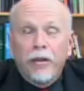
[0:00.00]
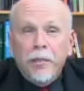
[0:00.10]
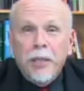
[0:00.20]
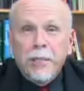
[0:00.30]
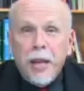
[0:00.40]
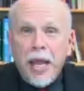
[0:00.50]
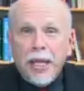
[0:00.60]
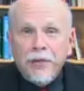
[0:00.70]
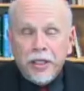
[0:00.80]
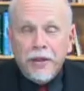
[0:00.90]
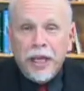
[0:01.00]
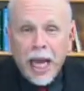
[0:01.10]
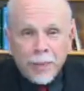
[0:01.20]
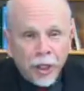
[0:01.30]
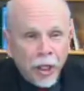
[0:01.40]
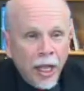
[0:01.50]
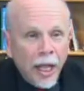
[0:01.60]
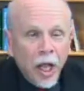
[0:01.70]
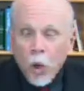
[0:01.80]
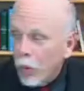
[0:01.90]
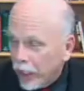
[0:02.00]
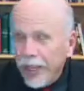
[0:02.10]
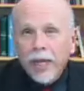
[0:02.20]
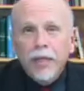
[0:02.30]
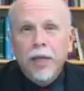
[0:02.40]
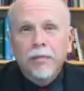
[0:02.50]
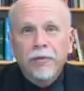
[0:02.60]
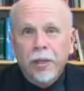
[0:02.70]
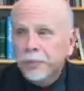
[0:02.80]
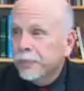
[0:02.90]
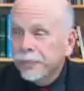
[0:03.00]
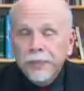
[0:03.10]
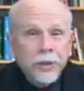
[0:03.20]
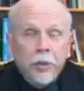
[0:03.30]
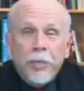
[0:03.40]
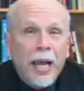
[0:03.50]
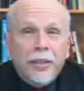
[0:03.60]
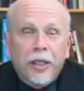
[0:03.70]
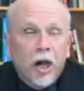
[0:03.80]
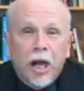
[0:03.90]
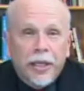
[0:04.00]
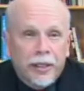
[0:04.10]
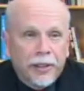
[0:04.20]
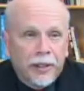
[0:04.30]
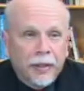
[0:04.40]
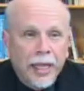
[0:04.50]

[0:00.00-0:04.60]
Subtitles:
into the Big Bang if such a thing happened? Where did that come from? You're back to God again.